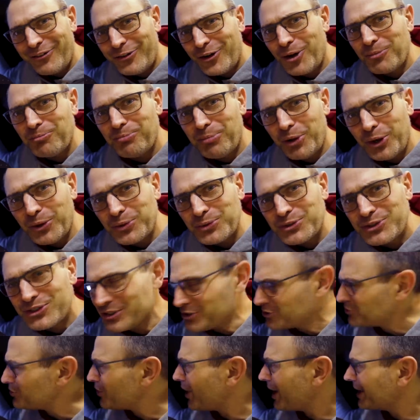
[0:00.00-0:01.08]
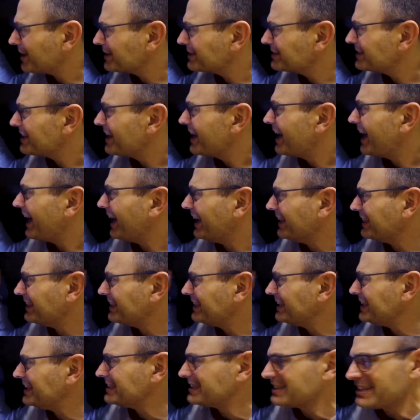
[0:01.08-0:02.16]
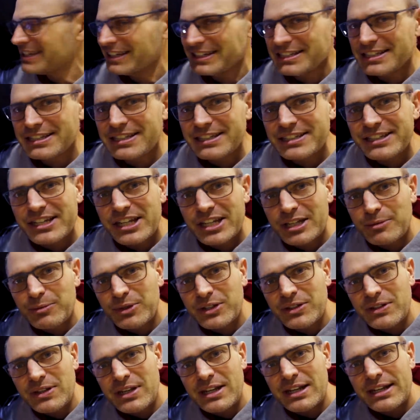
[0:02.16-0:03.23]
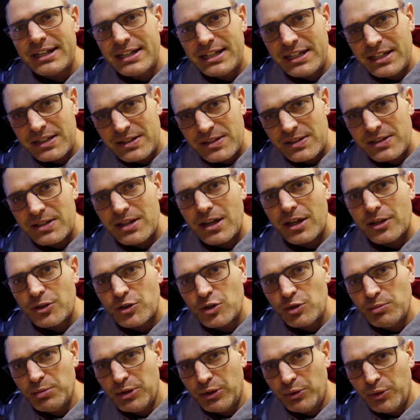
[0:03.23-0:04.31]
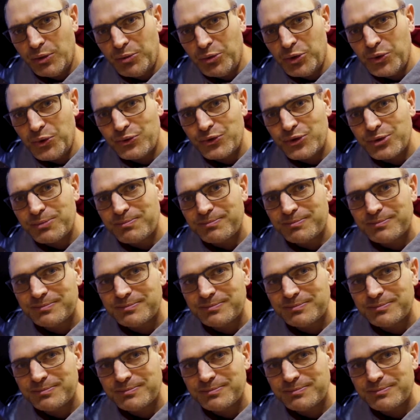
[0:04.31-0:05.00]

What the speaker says: from boats and trucks. And these, ladies and gentlemen, needs to be removed.